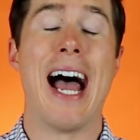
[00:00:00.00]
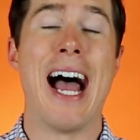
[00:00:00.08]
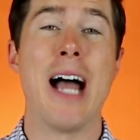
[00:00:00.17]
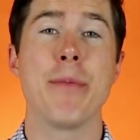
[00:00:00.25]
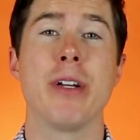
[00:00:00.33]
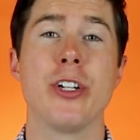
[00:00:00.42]

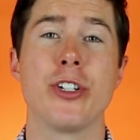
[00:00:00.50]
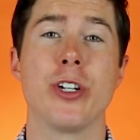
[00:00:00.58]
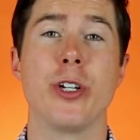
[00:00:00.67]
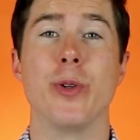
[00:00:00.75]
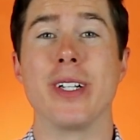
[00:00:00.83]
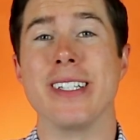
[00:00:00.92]
I'm gonna show
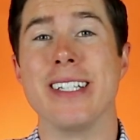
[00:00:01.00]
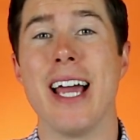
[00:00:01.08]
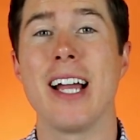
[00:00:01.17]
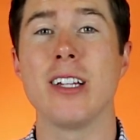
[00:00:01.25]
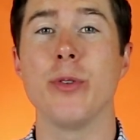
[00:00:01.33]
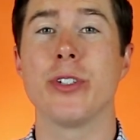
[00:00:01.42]
you
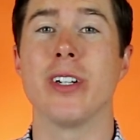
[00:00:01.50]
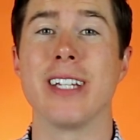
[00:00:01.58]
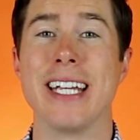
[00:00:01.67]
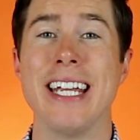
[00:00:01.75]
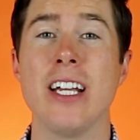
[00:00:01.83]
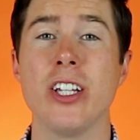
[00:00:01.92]
exactly what's on
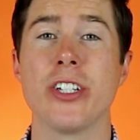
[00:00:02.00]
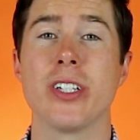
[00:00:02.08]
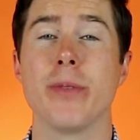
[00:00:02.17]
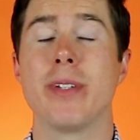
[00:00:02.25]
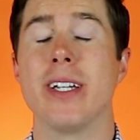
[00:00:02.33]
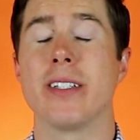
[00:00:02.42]
the English
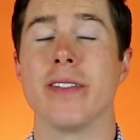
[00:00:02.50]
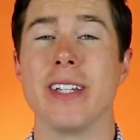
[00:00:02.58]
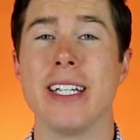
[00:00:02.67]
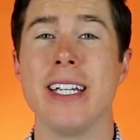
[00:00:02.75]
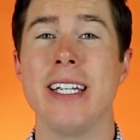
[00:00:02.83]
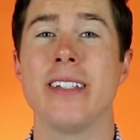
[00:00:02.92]
subtest of
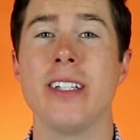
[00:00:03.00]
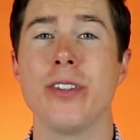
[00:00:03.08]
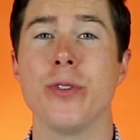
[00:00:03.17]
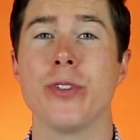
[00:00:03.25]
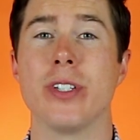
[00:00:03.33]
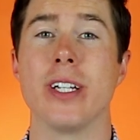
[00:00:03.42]
the EC
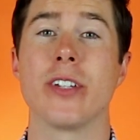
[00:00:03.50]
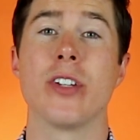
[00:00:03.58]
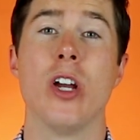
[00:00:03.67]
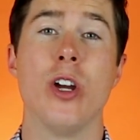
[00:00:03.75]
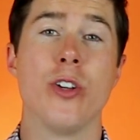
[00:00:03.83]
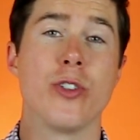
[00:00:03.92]
through 6
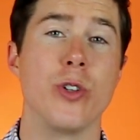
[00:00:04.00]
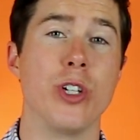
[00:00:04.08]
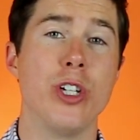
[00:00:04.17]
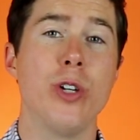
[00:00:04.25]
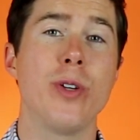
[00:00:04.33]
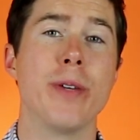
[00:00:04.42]
so
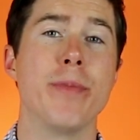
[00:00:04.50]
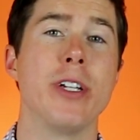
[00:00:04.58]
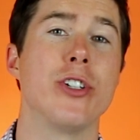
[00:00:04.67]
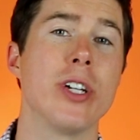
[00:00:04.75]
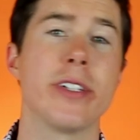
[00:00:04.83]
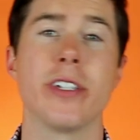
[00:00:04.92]
you can be
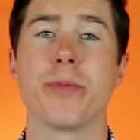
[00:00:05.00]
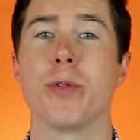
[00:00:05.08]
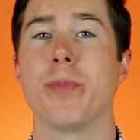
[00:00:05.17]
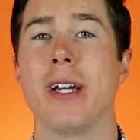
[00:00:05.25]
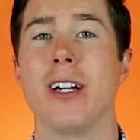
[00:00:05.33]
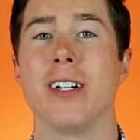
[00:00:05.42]
just as
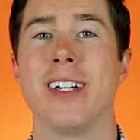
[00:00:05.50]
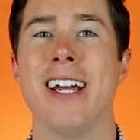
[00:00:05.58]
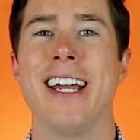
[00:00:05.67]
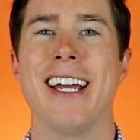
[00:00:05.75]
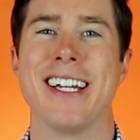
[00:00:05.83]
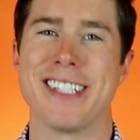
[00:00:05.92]
prepared
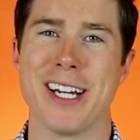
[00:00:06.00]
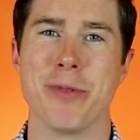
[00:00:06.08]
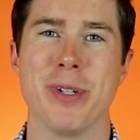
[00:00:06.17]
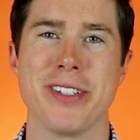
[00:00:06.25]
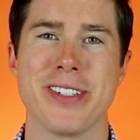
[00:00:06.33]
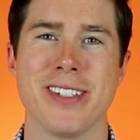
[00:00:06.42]
as I
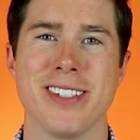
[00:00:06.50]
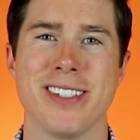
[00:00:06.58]
was.